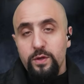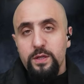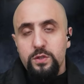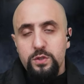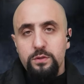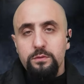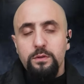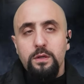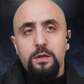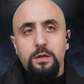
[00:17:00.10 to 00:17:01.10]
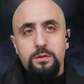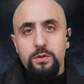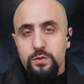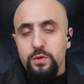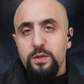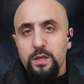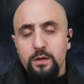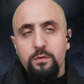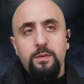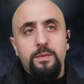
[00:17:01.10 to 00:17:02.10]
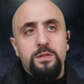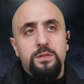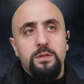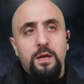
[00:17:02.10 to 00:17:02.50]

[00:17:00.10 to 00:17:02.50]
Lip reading: to reach certain agreements.